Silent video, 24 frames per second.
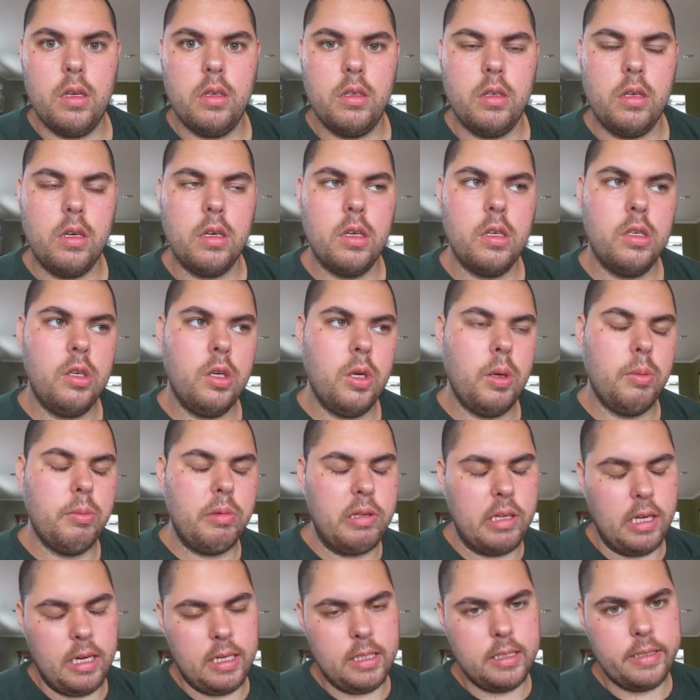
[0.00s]
consume
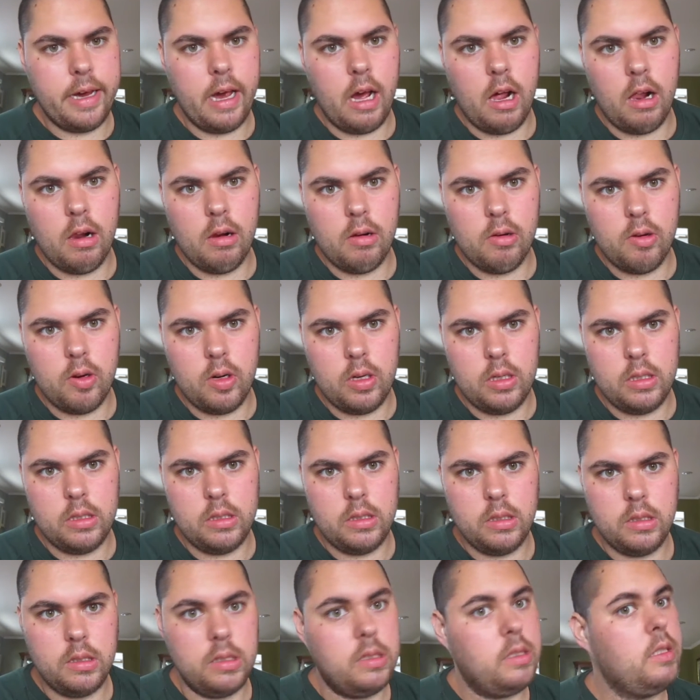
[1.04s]
less calories
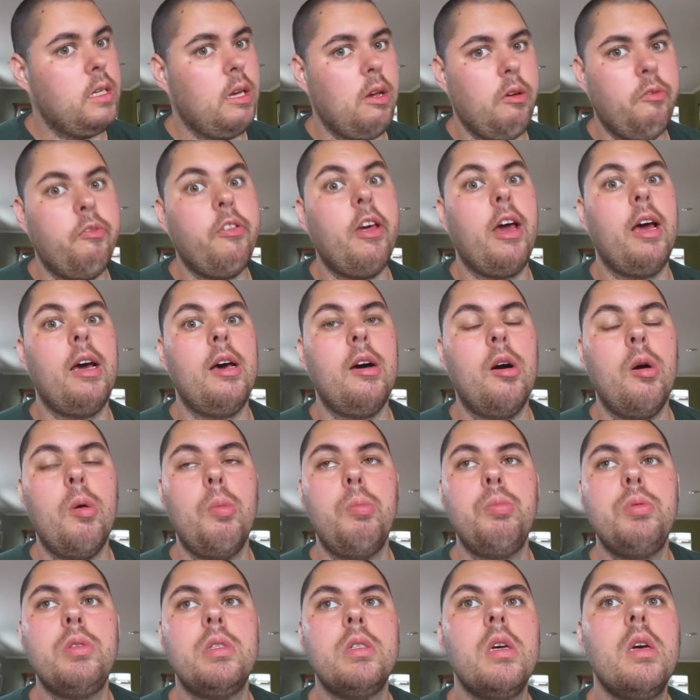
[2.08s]
to see if that
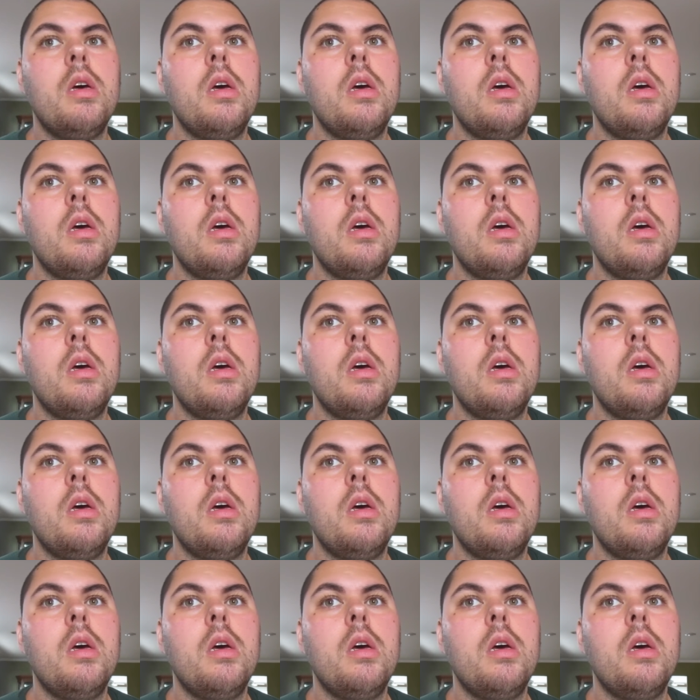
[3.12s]
helps,